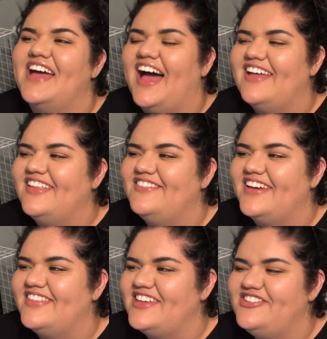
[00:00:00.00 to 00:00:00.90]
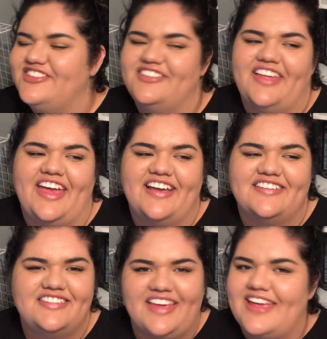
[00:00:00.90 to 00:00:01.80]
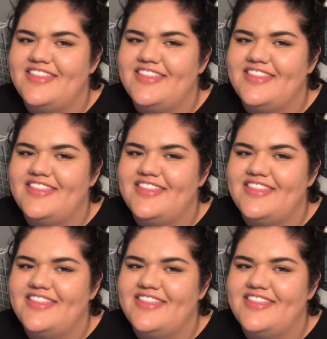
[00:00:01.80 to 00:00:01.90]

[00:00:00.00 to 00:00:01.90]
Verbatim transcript: I love how they just like say